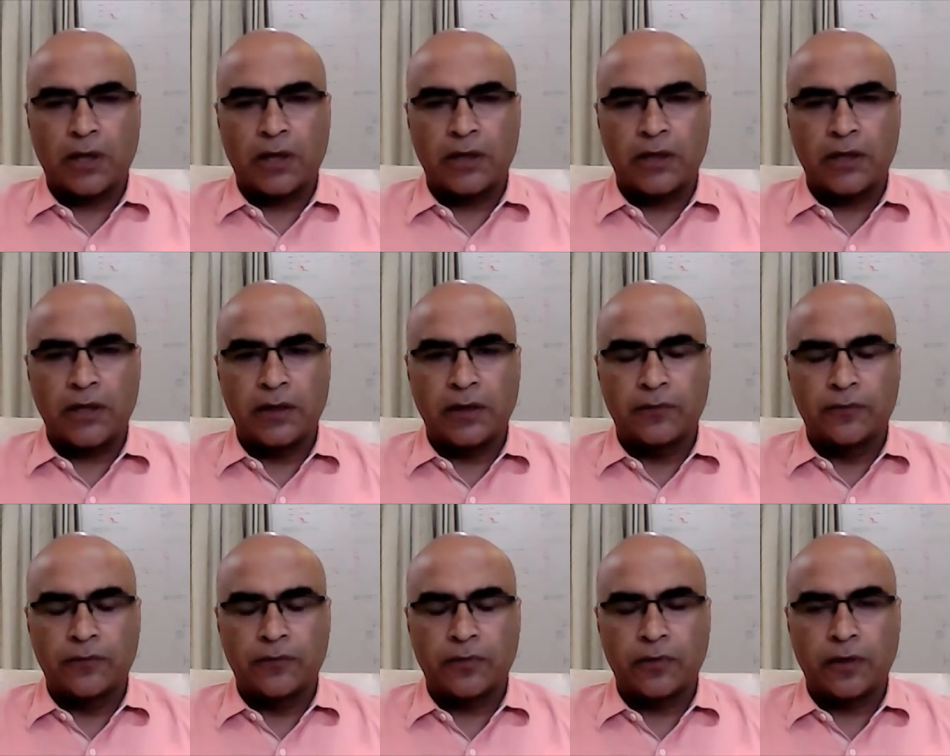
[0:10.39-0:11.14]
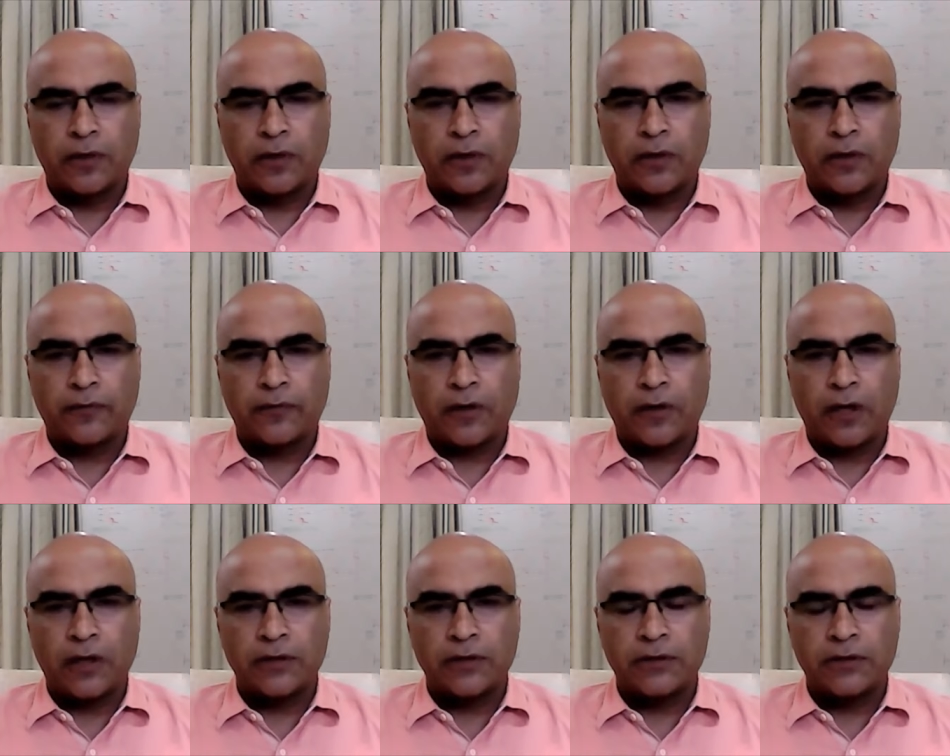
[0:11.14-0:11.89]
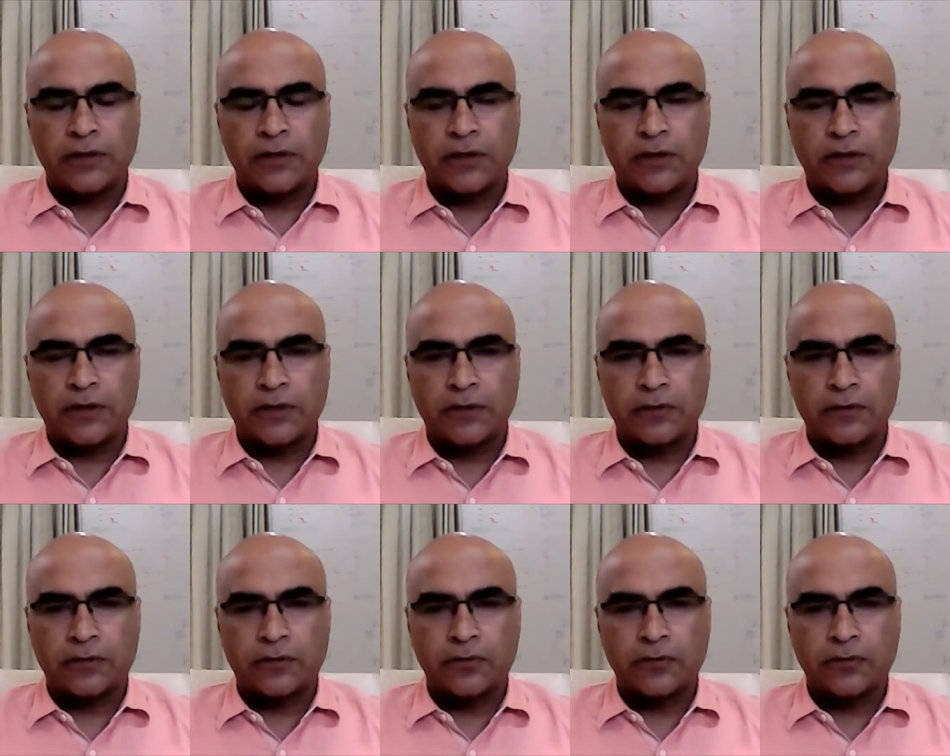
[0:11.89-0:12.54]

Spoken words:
DM nephrology in